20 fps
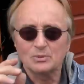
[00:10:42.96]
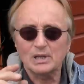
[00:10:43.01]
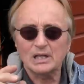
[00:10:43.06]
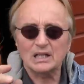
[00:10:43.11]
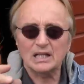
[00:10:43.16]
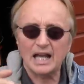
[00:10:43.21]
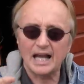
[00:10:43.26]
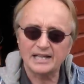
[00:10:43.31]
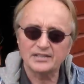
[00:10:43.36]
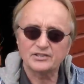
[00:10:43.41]

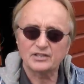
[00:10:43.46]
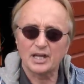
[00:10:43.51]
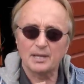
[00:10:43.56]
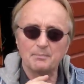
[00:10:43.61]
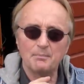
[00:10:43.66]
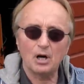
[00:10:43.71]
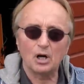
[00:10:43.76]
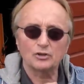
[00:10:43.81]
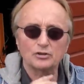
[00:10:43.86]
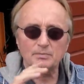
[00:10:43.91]
realize that
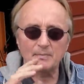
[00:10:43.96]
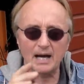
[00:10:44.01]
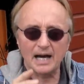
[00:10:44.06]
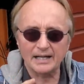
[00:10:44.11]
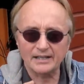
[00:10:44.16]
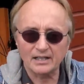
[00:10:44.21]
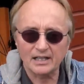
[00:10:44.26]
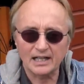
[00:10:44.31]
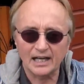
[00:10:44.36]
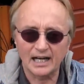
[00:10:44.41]
most
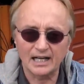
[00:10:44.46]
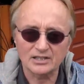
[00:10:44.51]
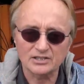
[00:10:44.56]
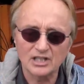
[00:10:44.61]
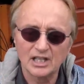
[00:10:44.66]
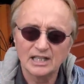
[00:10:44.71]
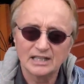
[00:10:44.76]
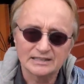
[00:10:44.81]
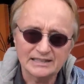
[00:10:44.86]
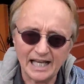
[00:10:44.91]
modern cars,
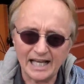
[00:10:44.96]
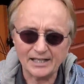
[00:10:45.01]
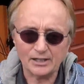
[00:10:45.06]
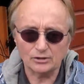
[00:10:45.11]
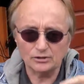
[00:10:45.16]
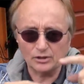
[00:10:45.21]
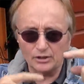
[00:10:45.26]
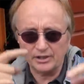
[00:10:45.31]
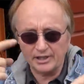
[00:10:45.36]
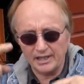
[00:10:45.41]
not
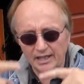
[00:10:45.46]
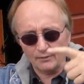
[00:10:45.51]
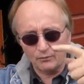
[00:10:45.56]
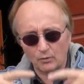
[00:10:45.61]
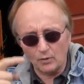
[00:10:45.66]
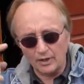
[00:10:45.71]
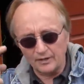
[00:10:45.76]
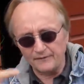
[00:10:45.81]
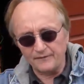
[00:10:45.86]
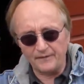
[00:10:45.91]
only do they have
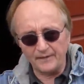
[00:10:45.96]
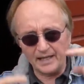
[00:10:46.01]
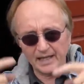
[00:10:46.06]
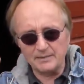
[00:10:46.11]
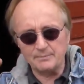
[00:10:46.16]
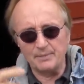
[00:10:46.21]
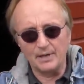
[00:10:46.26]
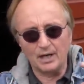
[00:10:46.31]
one fan